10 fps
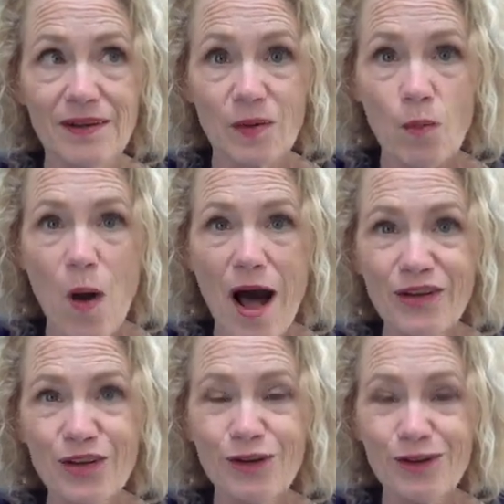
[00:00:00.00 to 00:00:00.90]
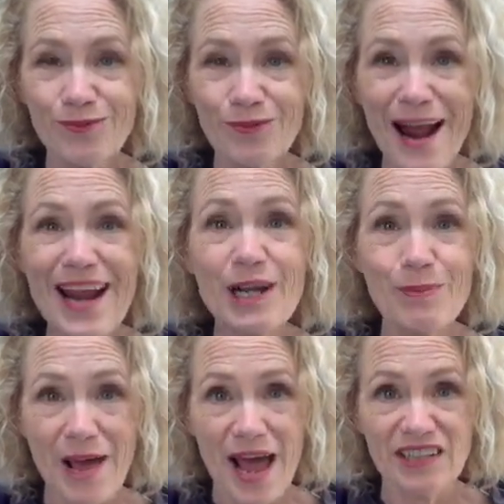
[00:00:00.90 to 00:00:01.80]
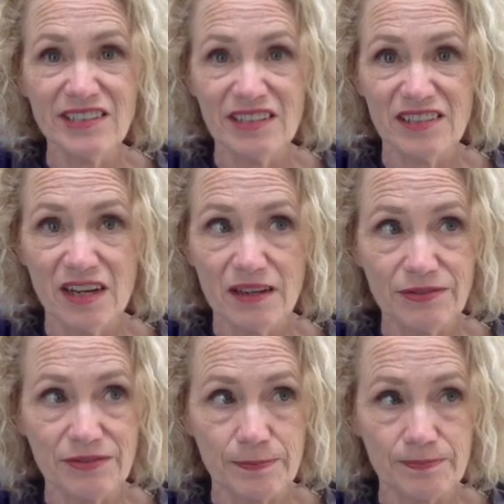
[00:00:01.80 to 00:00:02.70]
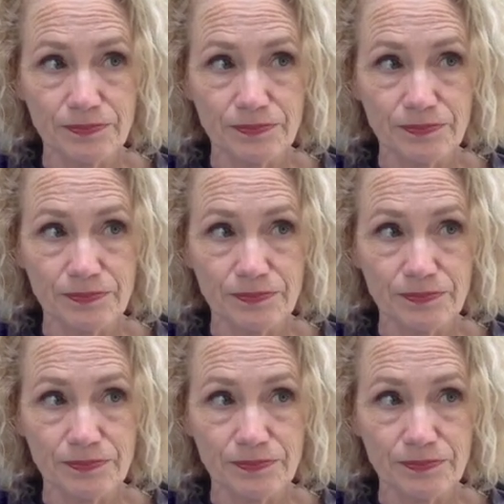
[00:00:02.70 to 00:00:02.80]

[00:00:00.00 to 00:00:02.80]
while you're writing bad stuff,